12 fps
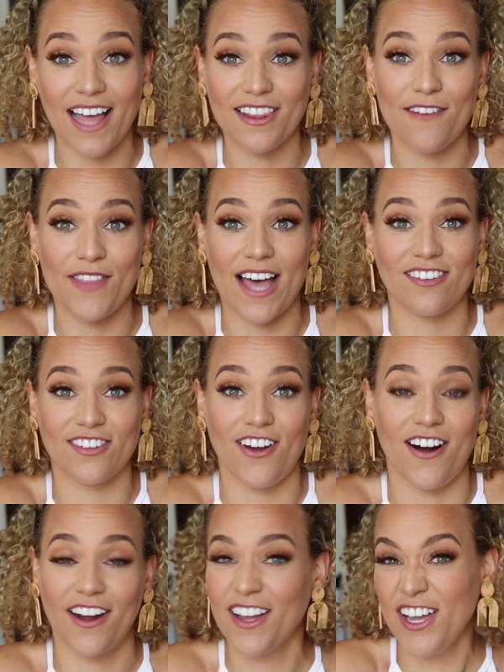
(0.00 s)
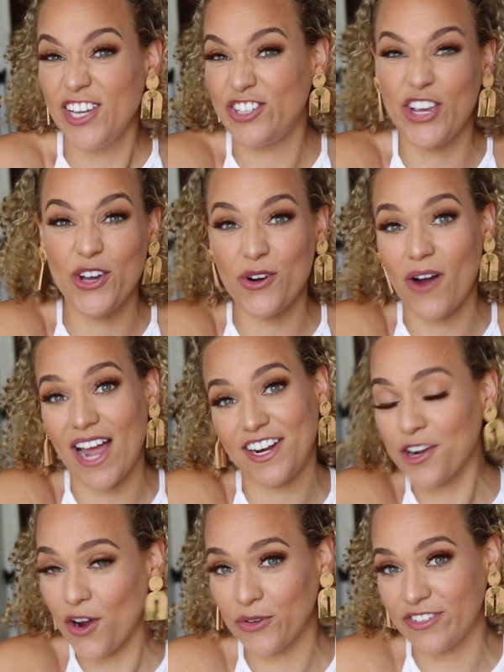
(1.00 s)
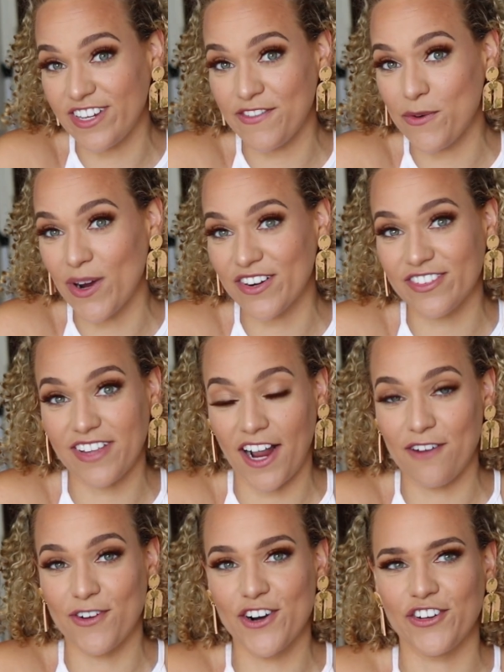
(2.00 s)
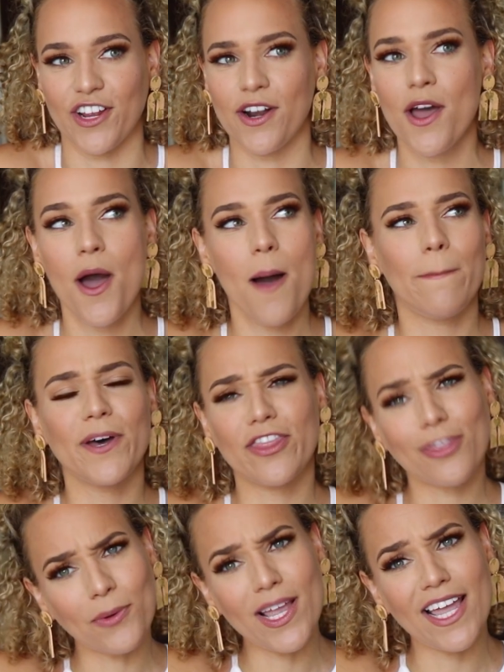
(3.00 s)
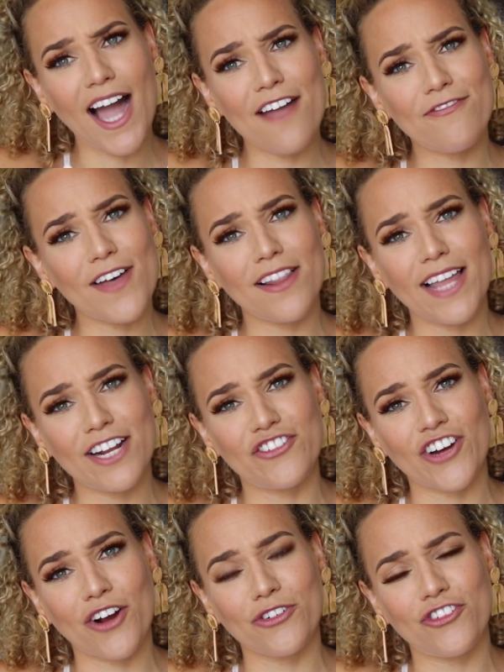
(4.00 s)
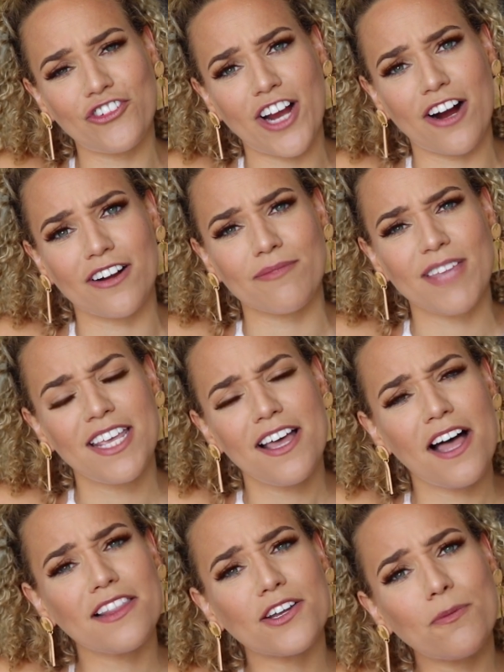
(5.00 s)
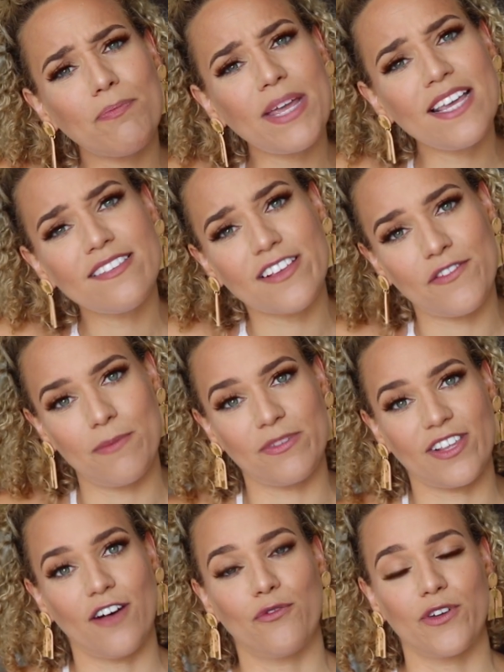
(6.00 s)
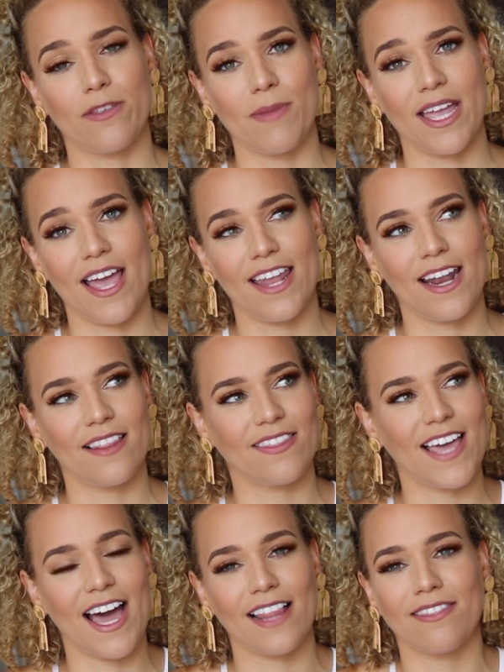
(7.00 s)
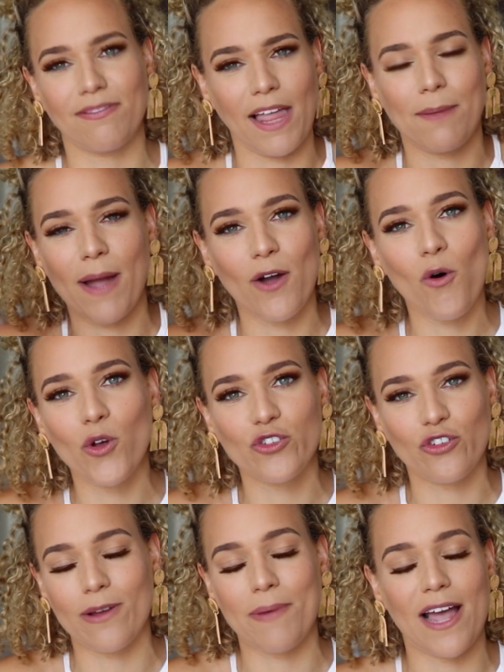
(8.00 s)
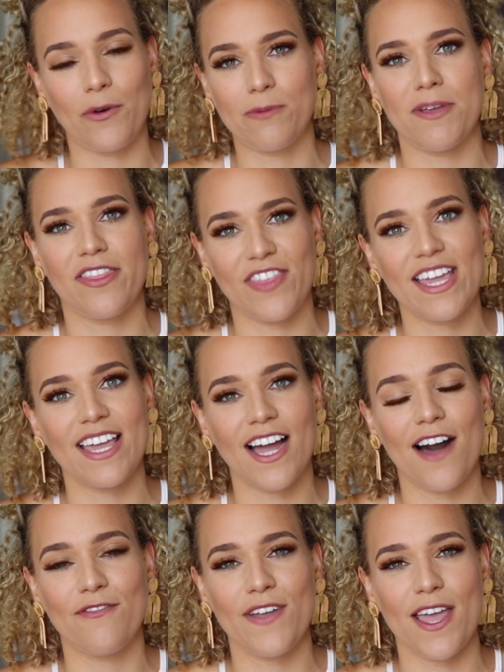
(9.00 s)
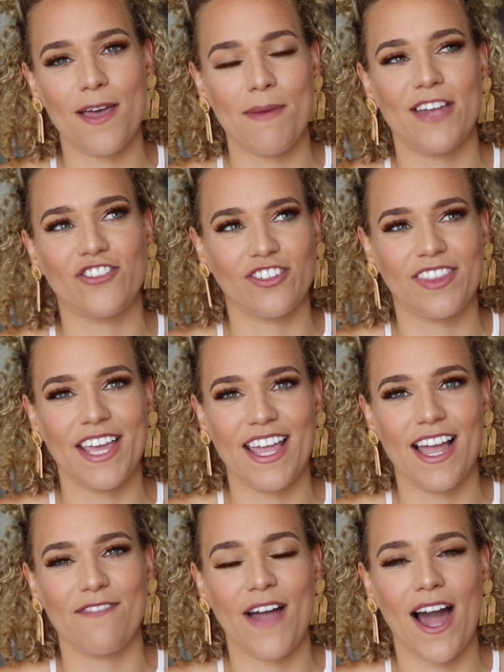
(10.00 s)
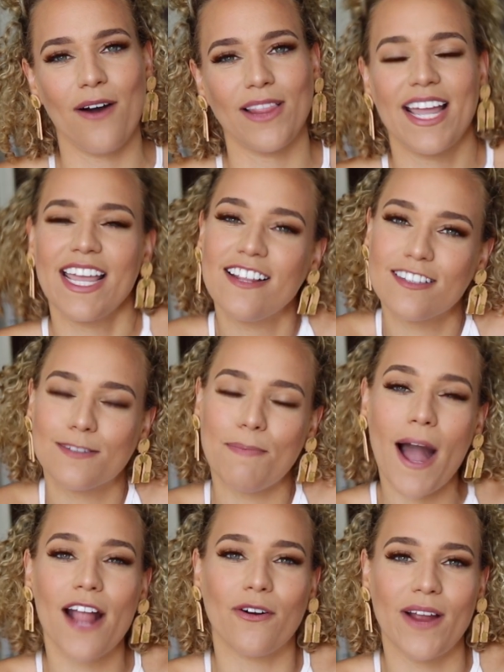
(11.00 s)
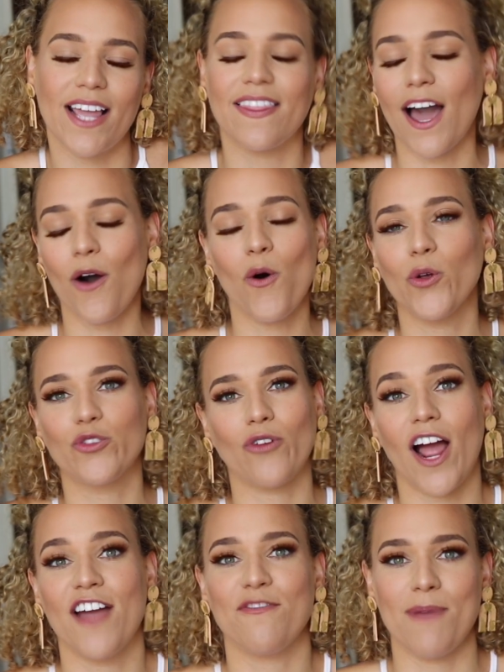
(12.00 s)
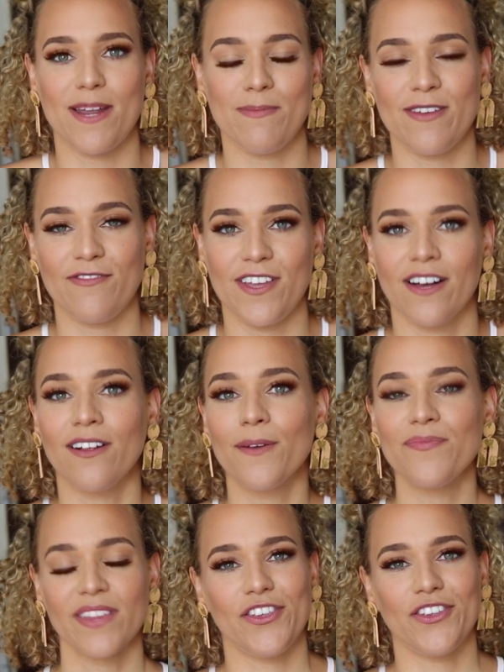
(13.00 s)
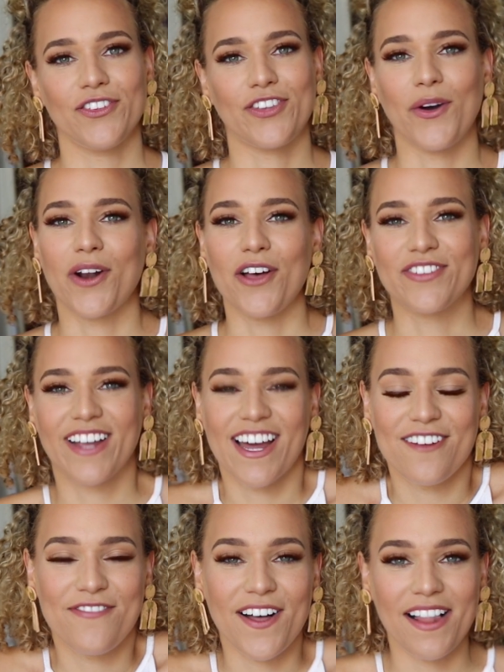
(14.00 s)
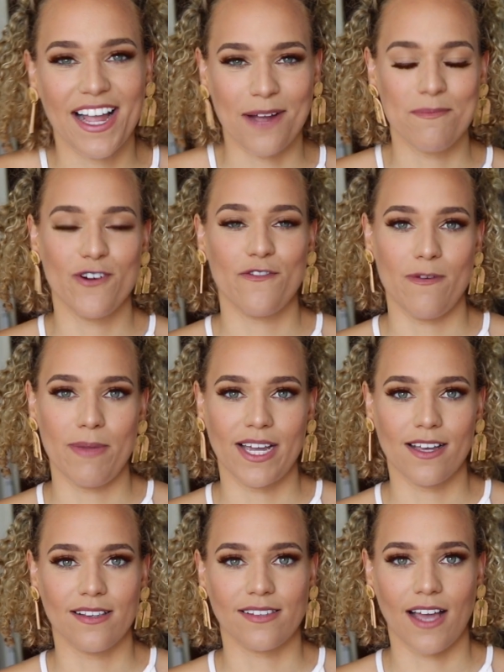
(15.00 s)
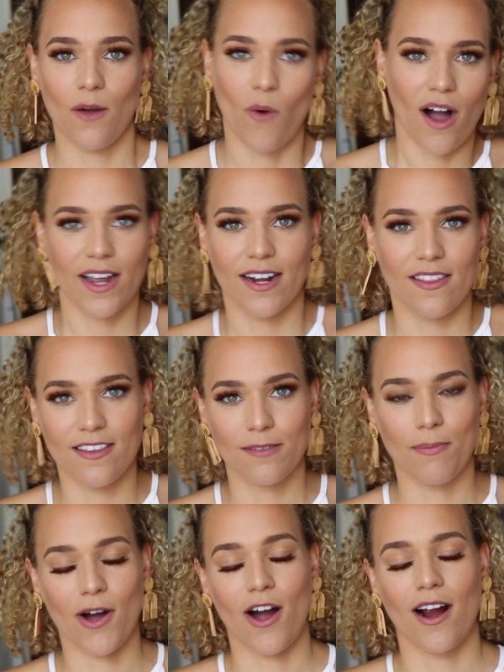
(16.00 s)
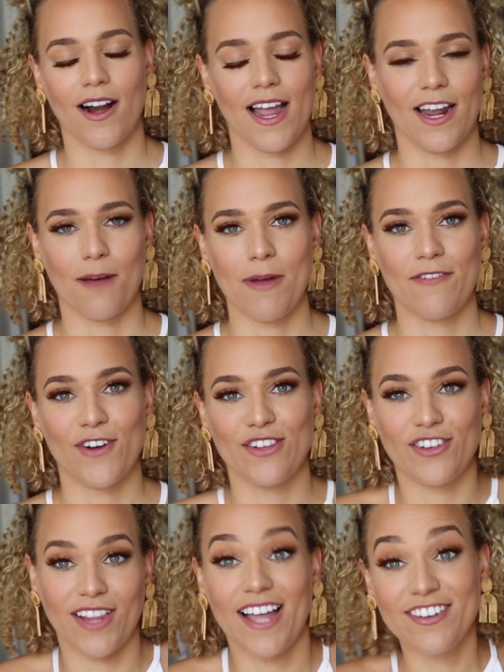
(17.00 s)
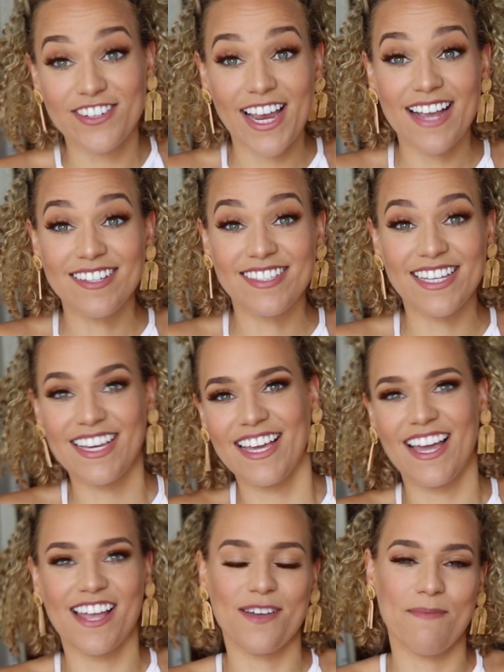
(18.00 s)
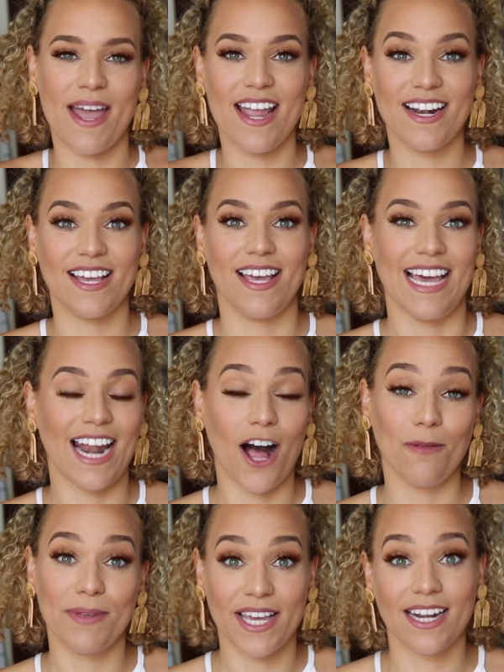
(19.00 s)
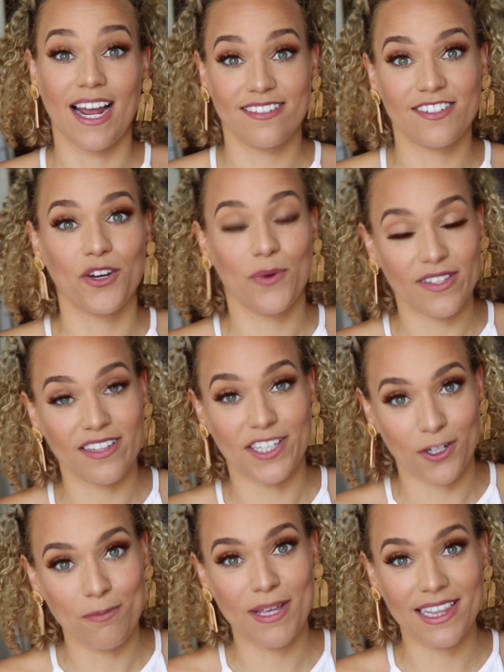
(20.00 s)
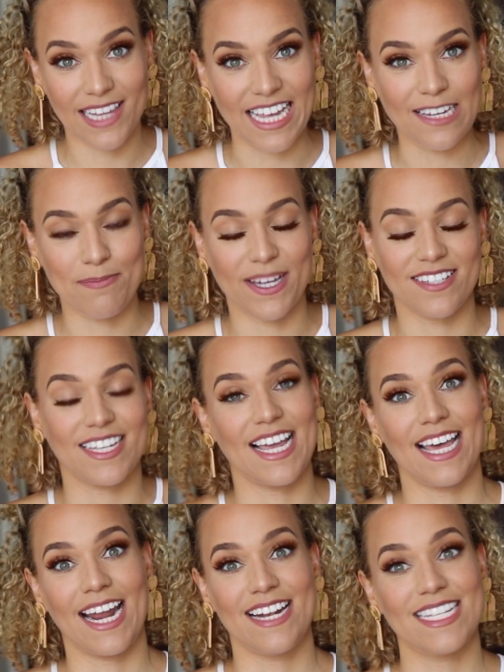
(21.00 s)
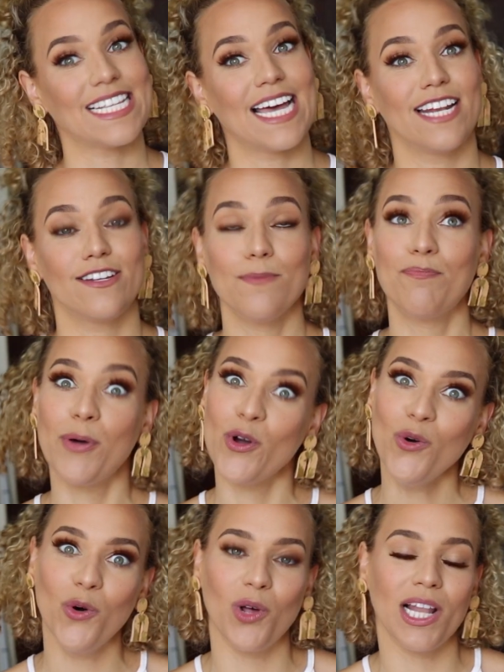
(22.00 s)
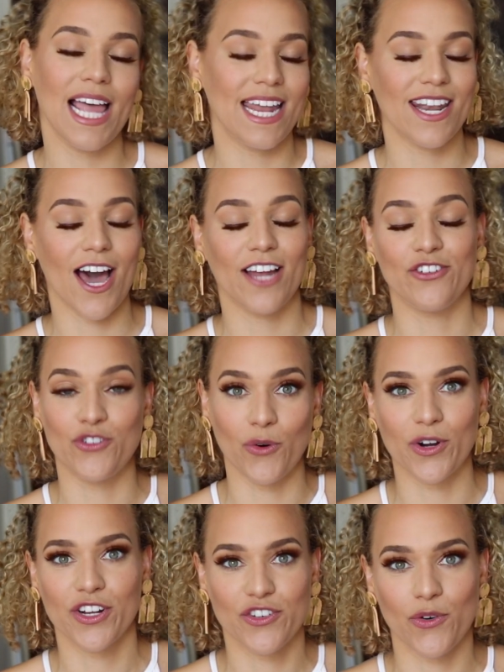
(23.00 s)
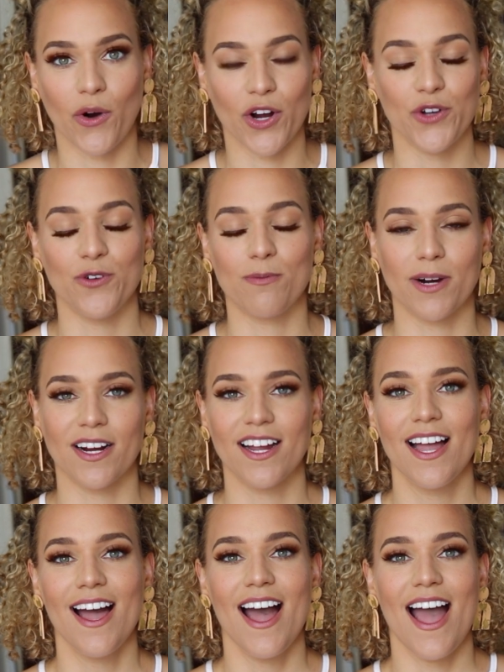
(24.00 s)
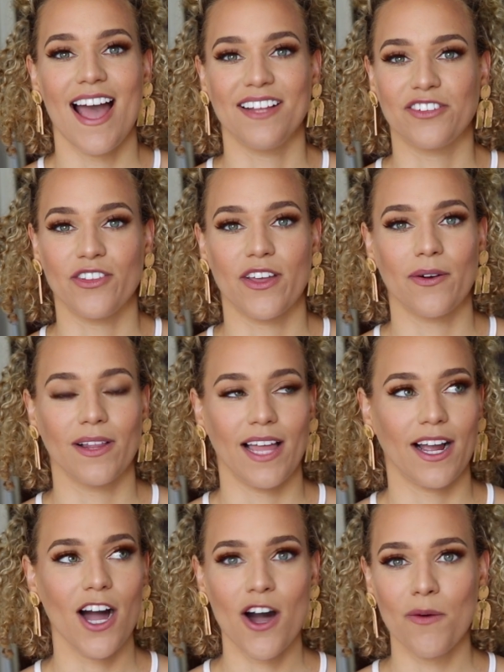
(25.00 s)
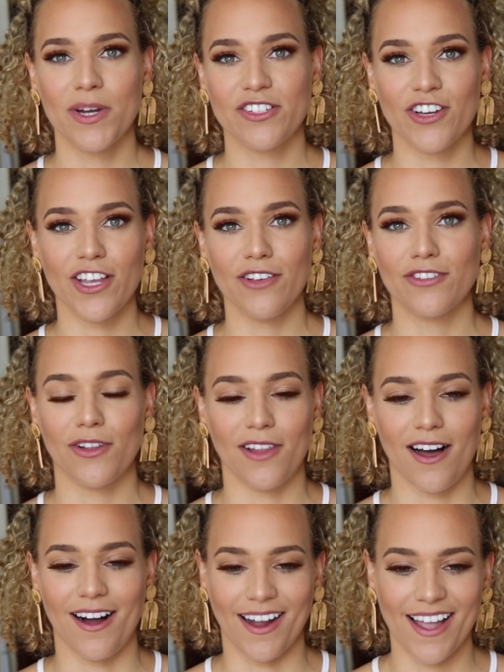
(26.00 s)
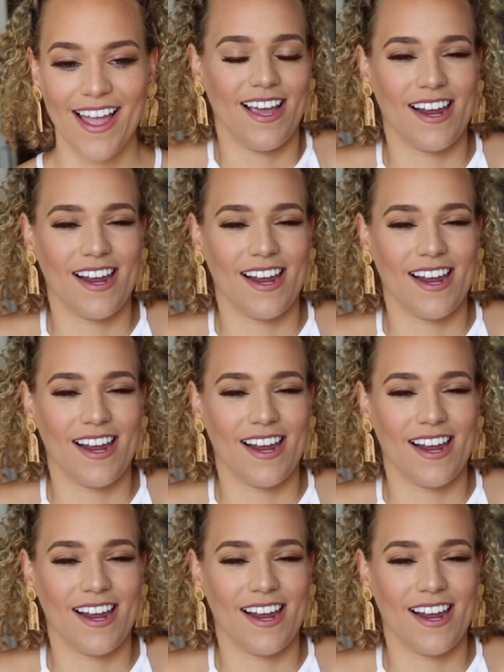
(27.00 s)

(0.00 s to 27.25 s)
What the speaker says: I love that song. Two, I didn't know Stevie Wonder sang a version. But three, I felt like Gerald shared a little piece of himself with me, and that like my whole trip I would be thinking of him and just thinking of how like inspiring that whole drive made me feel. So it also kind of felt like a movie because I walk into this bar and all my friends are like, Jacy, you made it. Albeit I still was a little bit late because again, I decided to pool and not door-to-door Uber. And so they were like, oh, what took you so long?